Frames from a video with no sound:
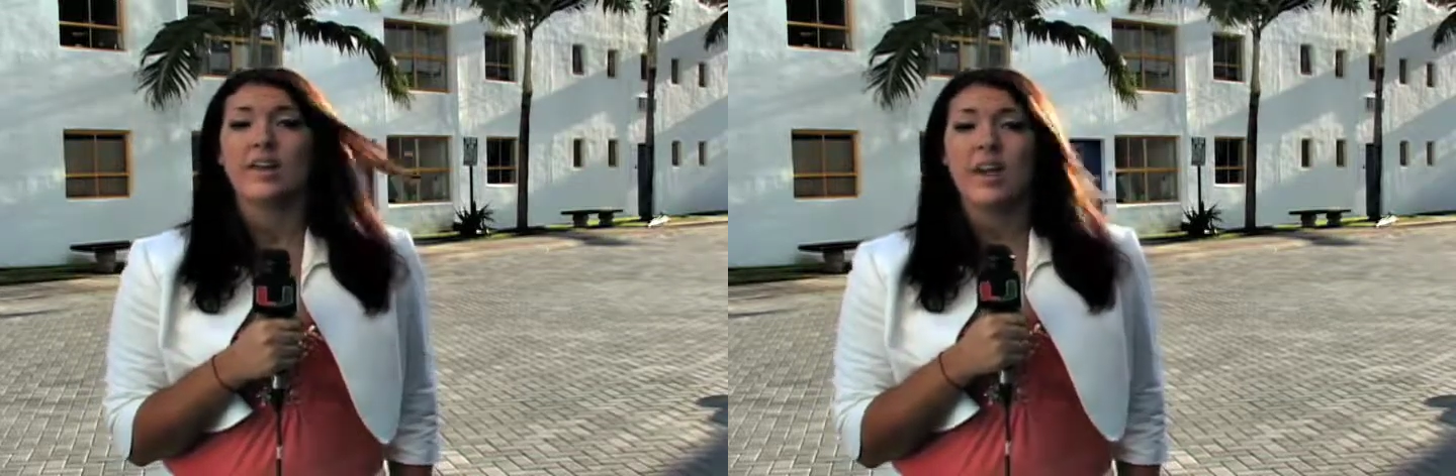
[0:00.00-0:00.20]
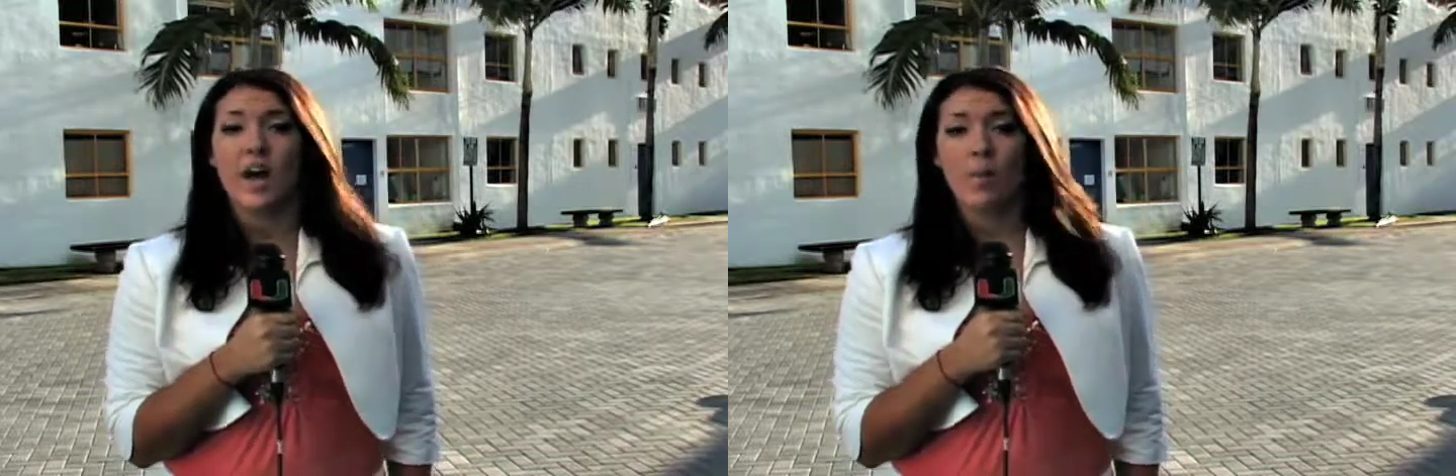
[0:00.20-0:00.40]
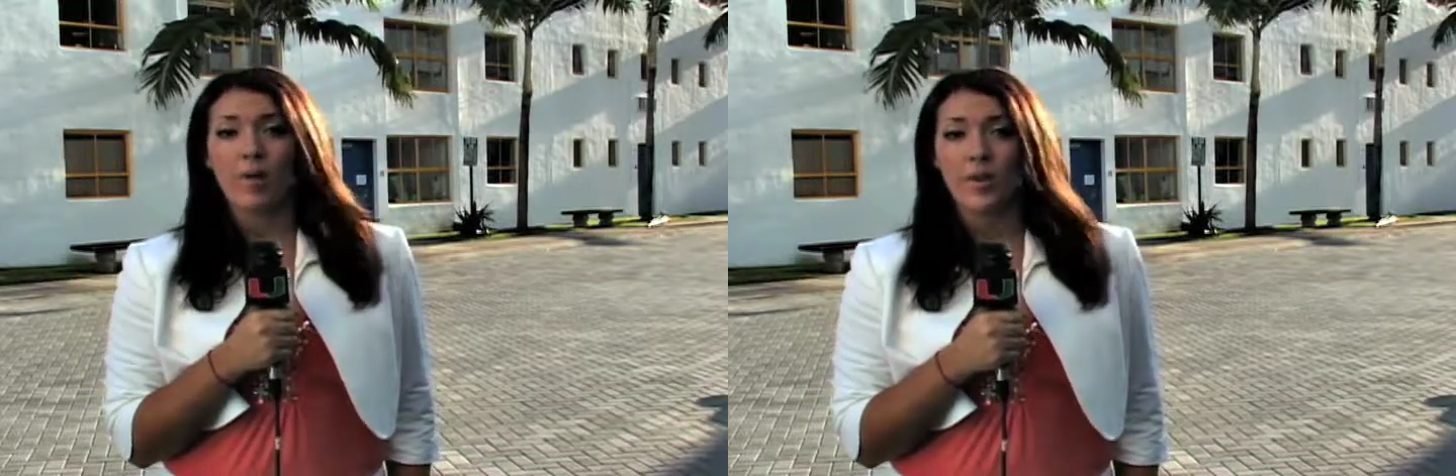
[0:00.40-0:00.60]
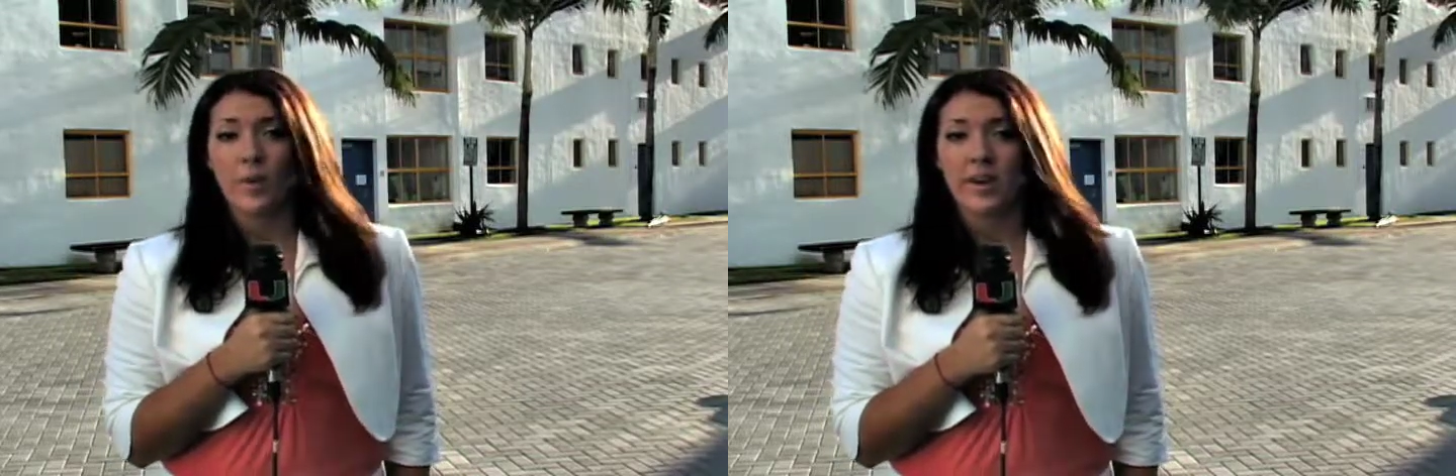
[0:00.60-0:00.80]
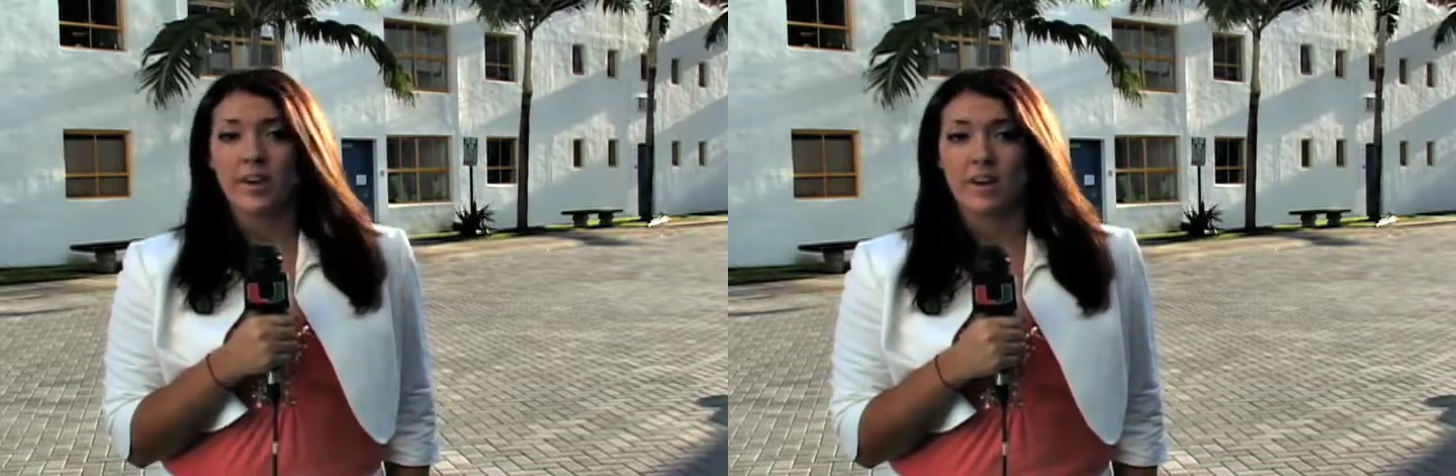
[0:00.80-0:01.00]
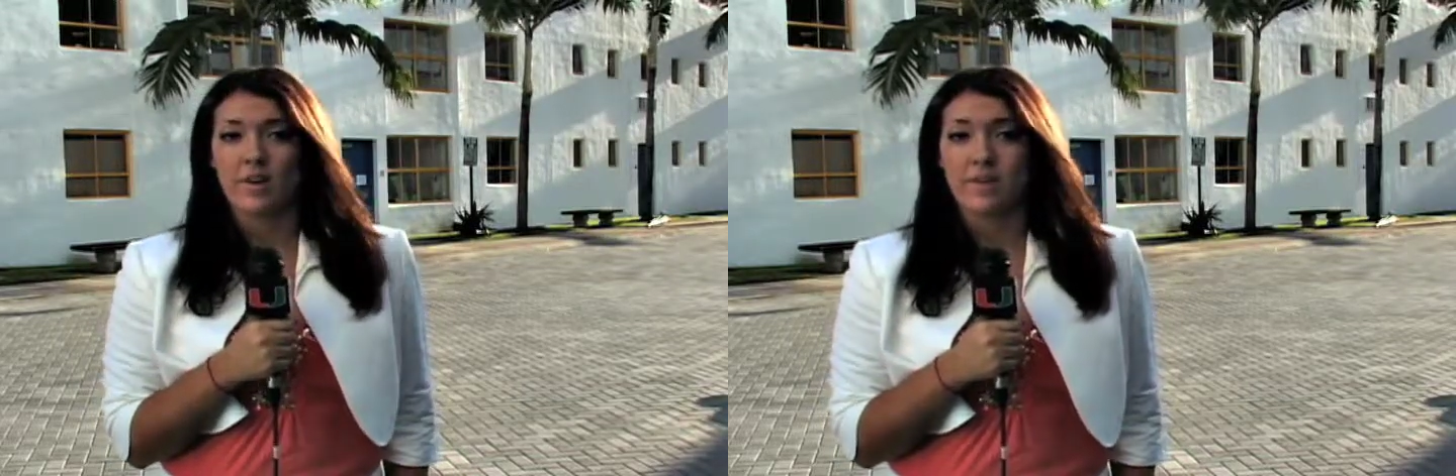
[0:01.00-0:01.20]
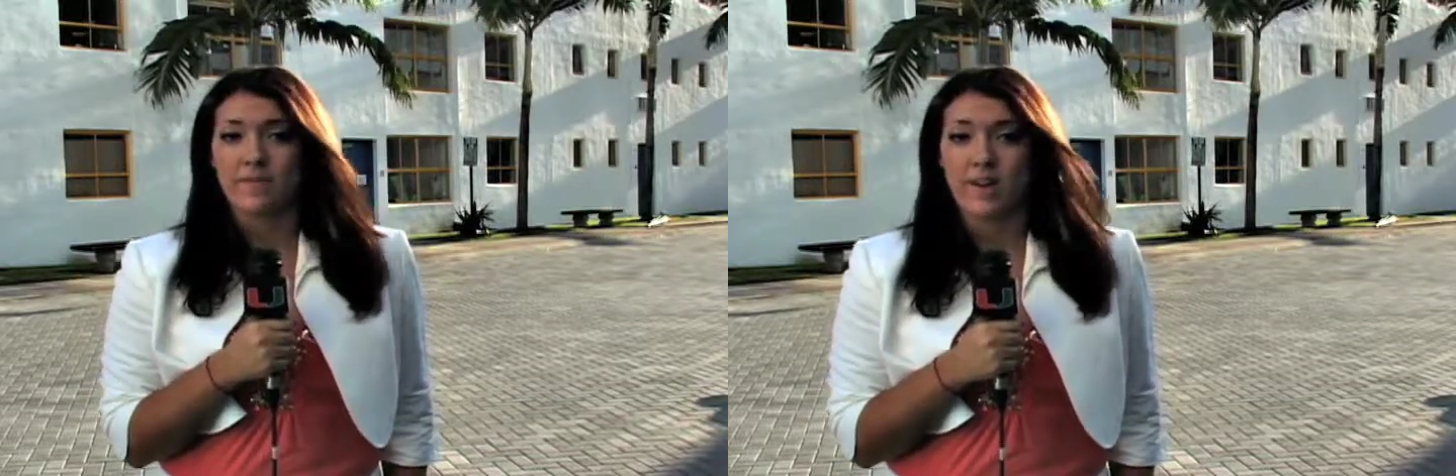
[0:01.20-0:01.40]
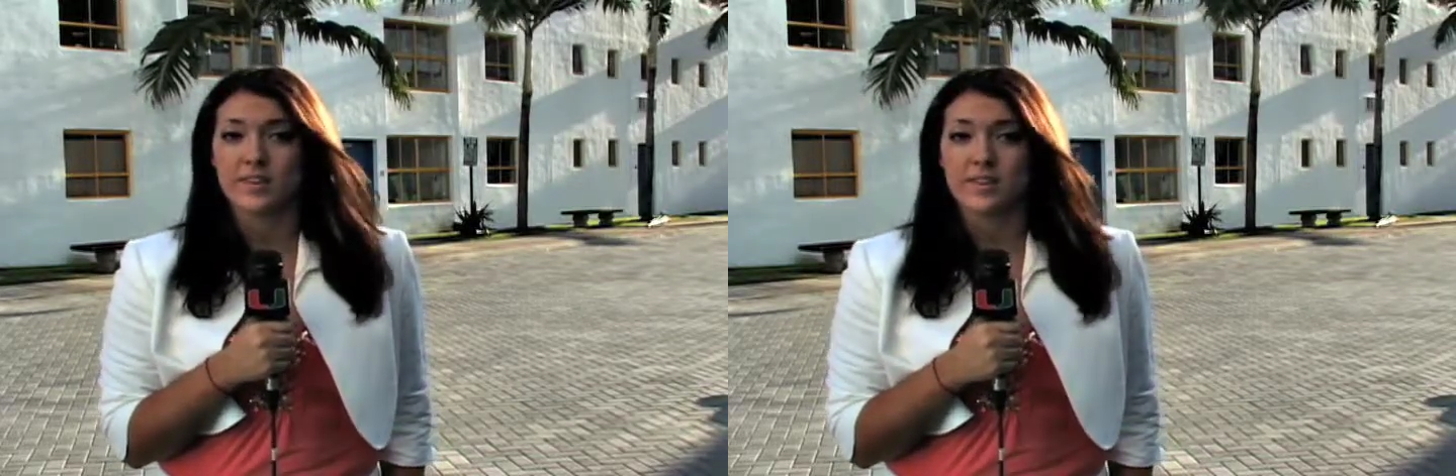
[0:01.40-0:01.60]
Now all they're waiting on are the
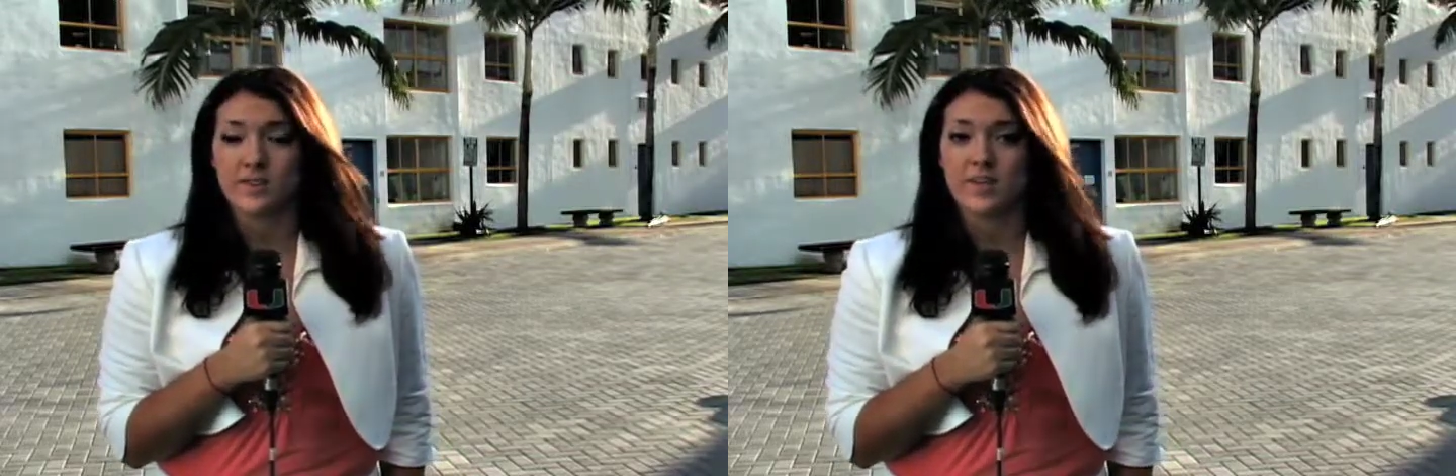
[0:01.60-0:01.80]
funds